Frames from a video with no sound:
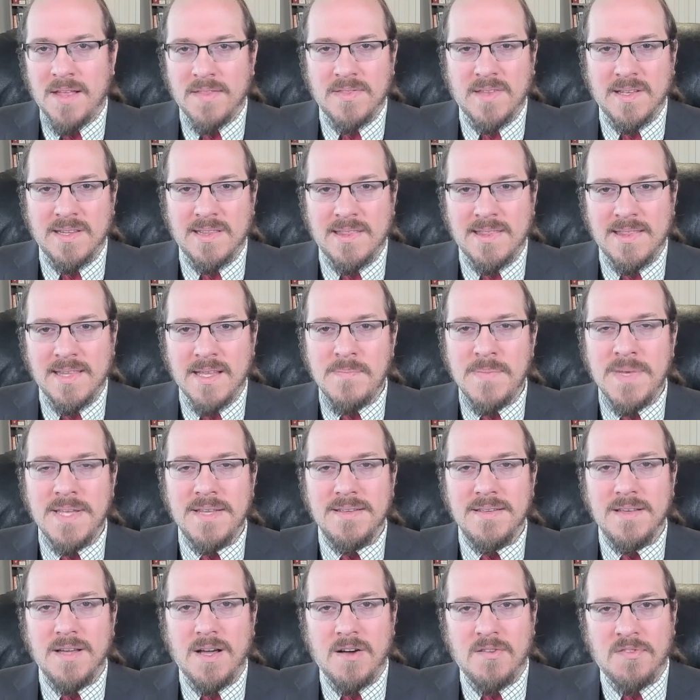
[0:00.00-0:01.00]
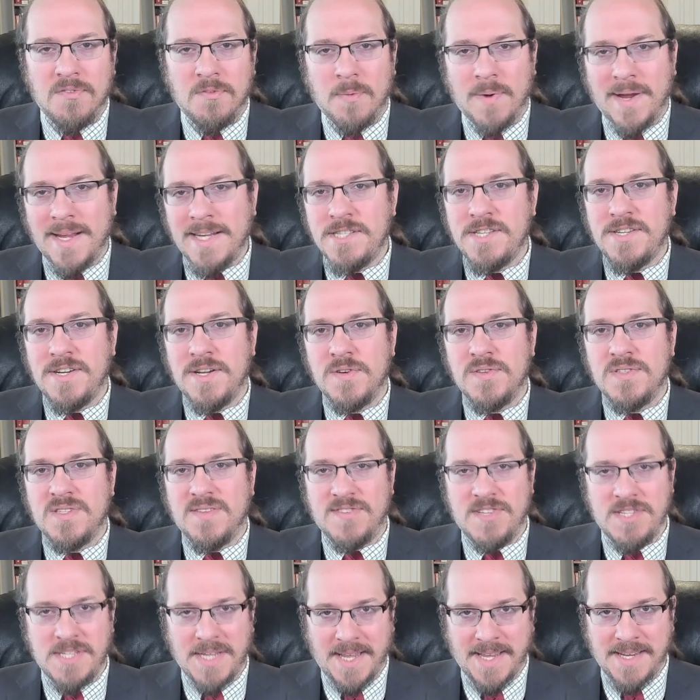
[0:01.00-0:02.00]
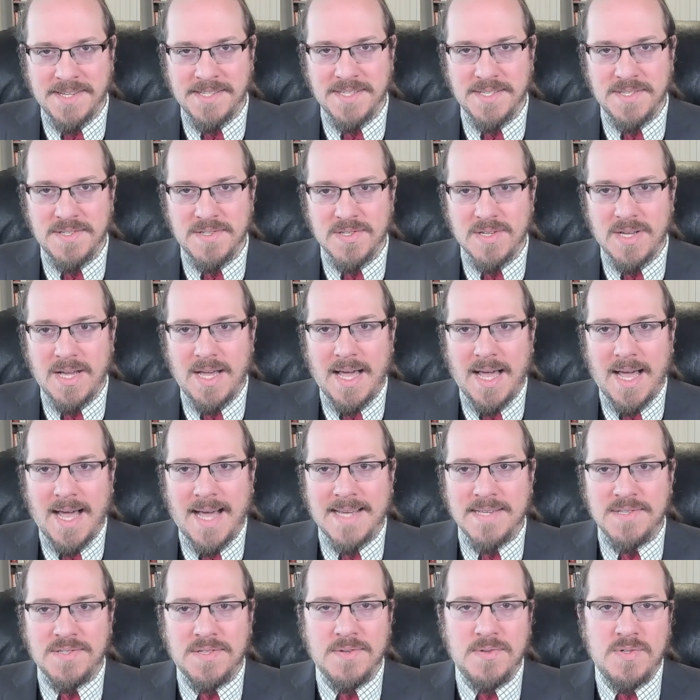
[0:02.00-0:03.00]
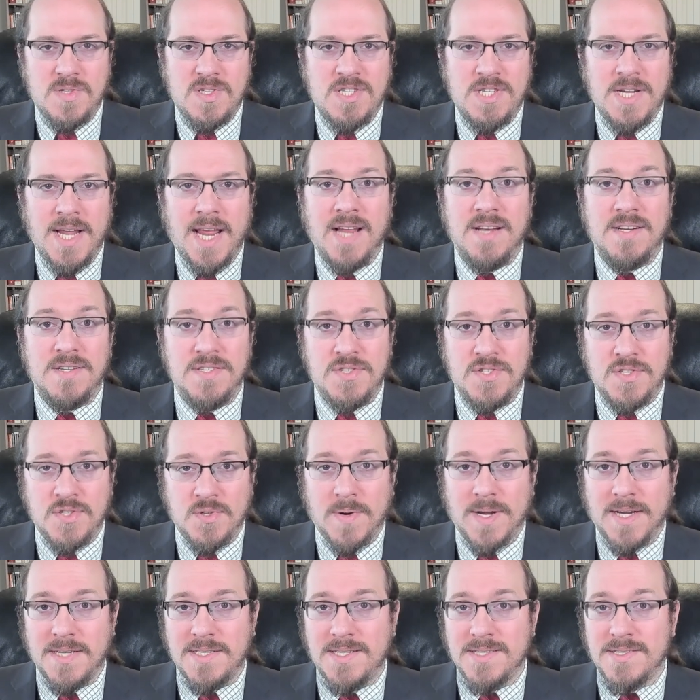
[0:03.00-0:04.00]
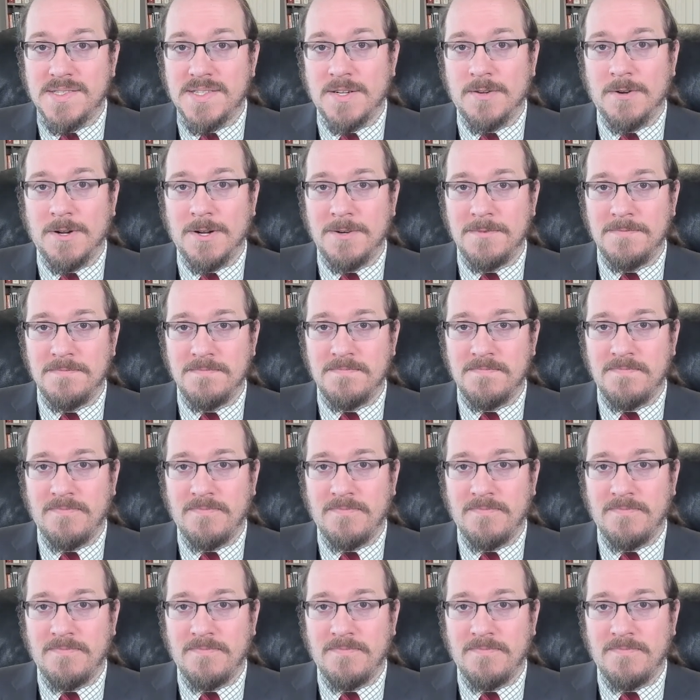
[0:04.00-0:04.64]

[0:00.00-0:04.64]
the limit of ratios of changes as those changes shrink to zero.